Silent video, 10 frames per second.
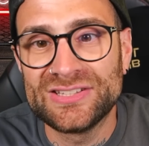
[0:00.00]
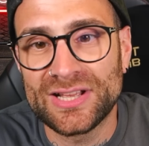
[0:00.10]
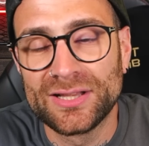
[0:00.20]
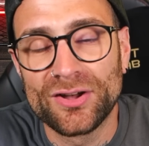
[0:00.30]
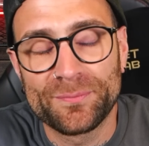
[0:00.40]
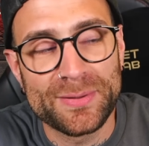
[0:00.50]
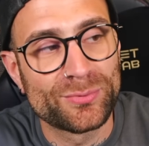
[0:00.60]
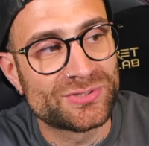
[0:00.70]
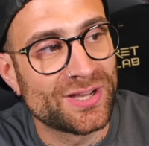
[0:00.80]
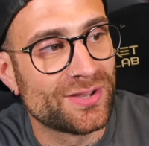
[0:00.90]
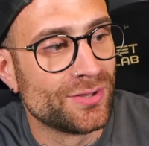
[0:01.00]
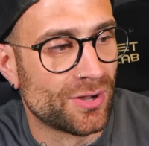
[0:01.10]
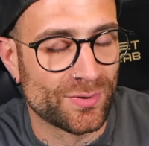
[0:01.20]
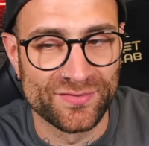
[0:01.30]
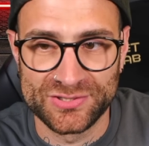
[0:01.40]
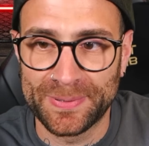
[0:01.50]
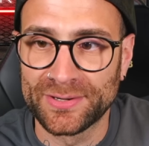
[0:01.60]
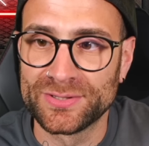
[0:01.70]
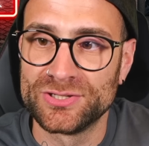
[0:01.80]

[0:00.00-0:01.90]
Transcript: A lot of people will tell you, oh, if it's a penalty,